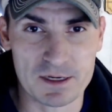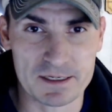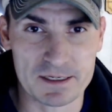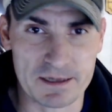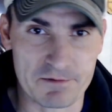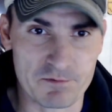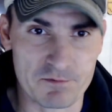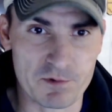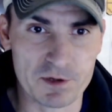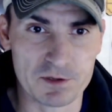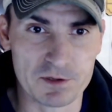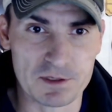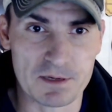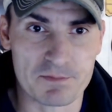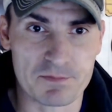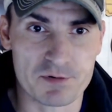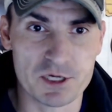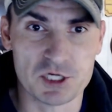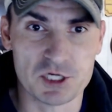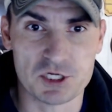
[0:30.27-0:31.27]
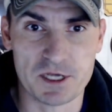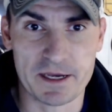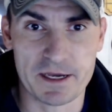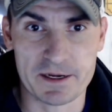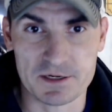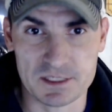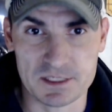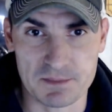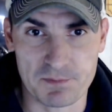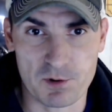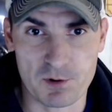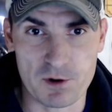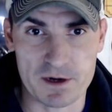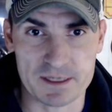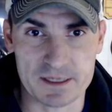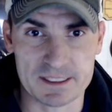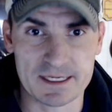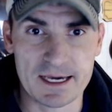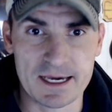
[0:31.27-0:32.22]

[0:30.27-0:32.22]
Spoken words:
I really appreciate your support.